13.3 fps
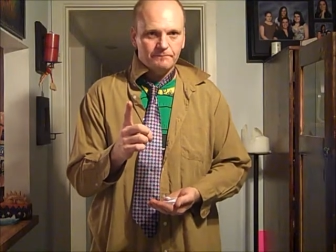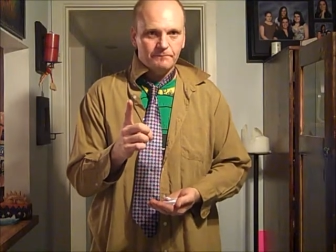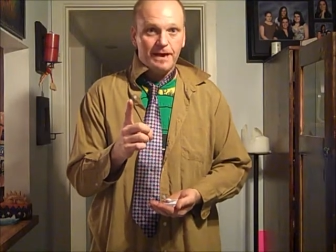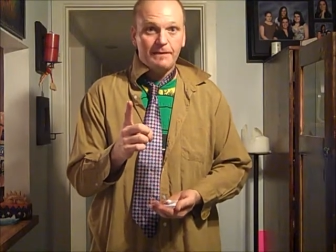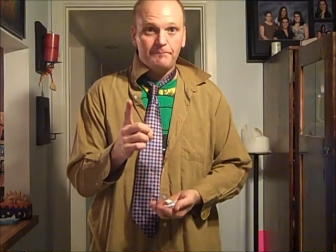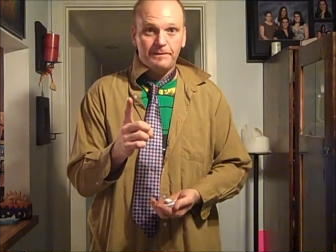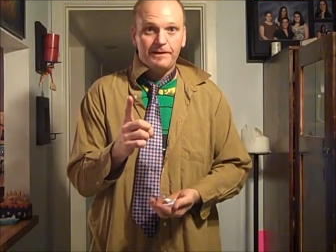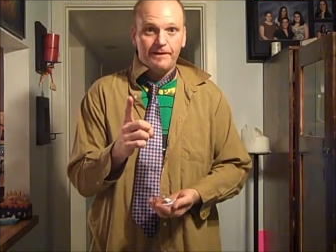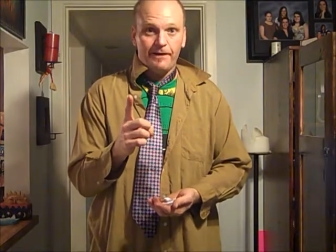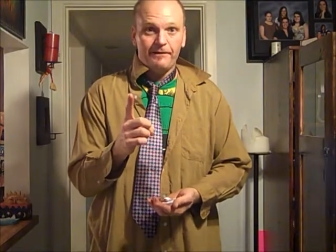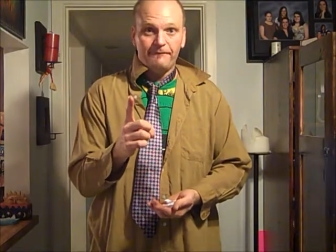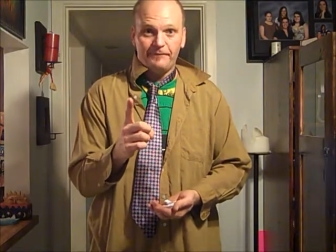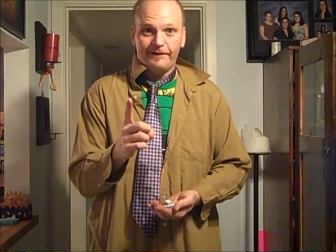might be
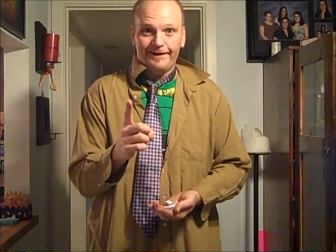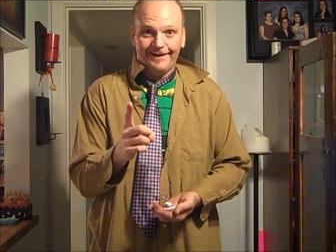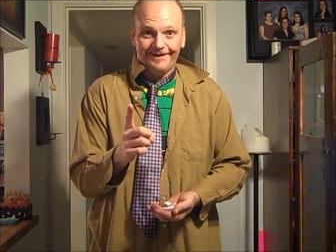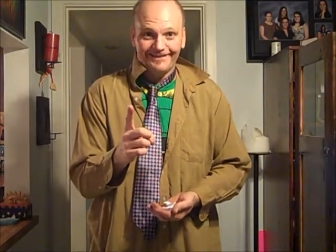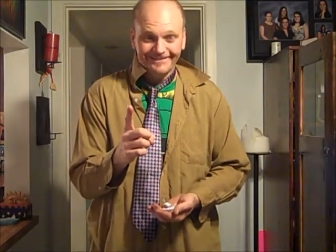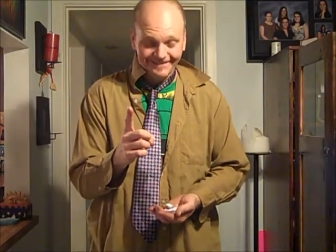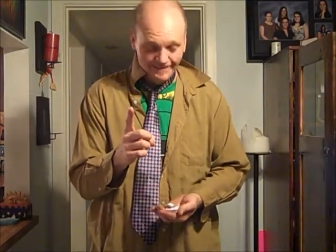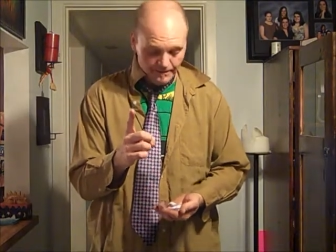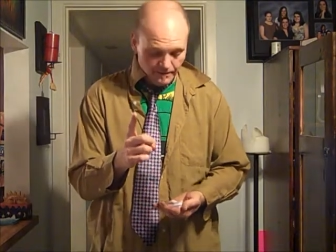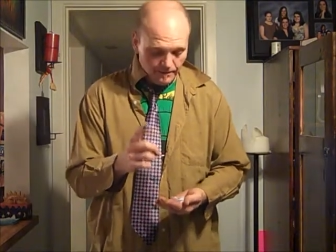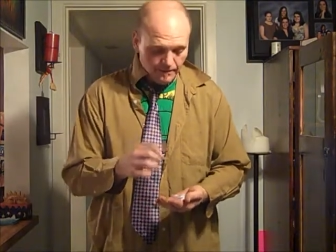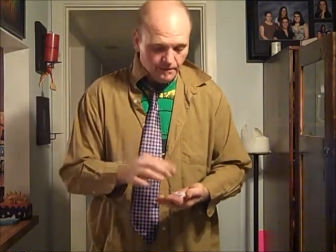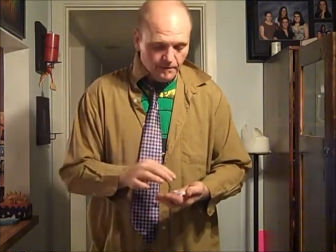kind of funny.
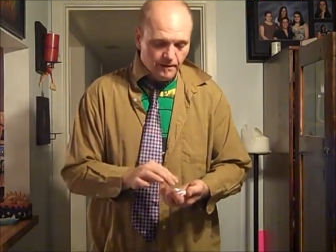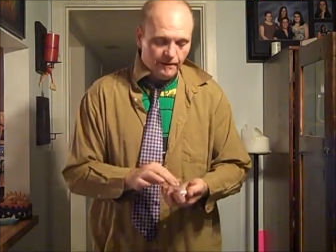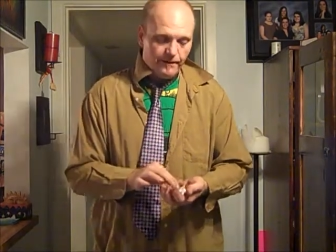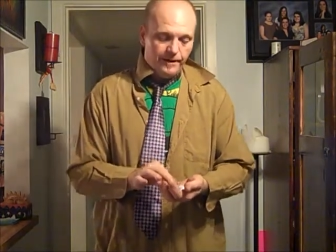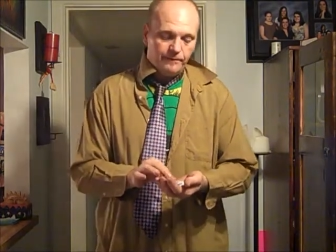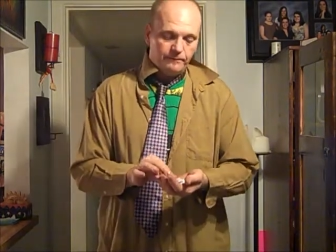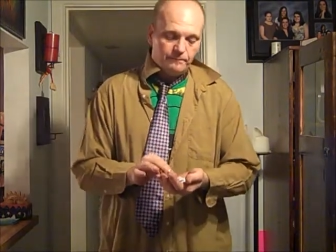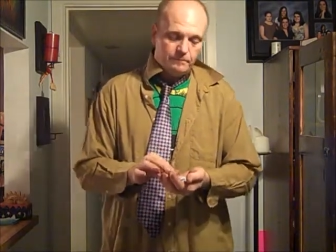Alright,